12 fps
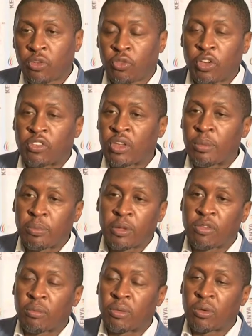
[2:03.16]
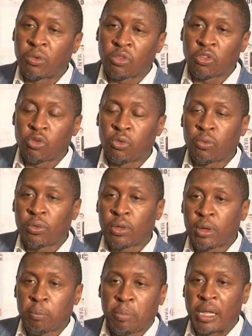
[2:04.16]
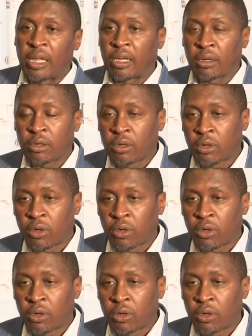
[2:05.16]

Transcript: So for example, if somebody wants to do billing,